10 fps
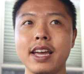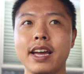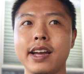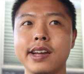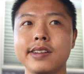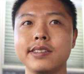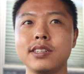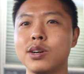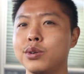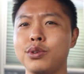and
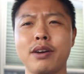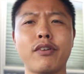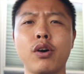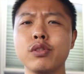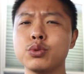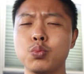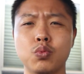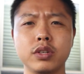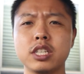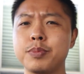you have all this
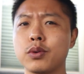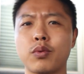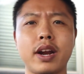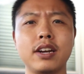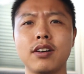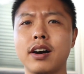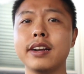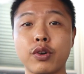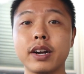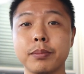wood that's been rained on, you're
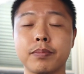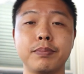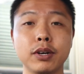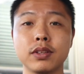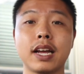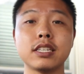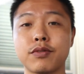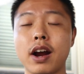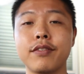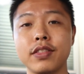trying to build a nice
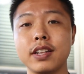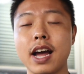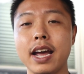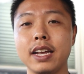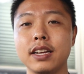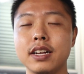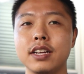fire for the night.